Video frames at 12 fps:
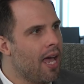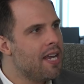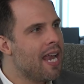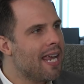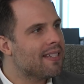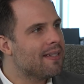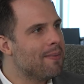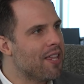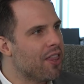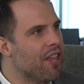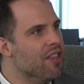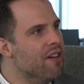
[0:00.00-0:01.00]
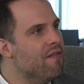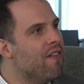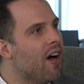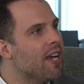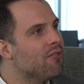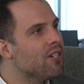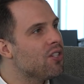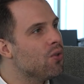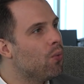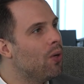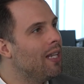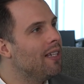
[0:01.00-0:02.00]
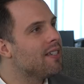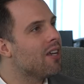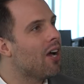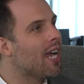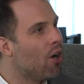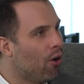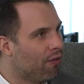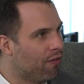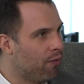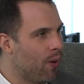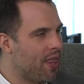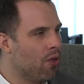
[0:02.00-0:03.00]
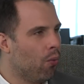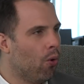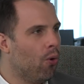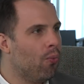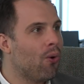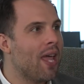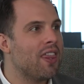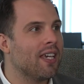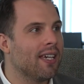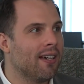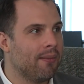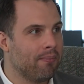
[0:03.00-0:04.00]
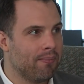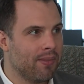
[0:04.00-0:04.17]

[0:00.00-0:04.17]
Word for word: Next myth, the virus will die off when the warm weather comes.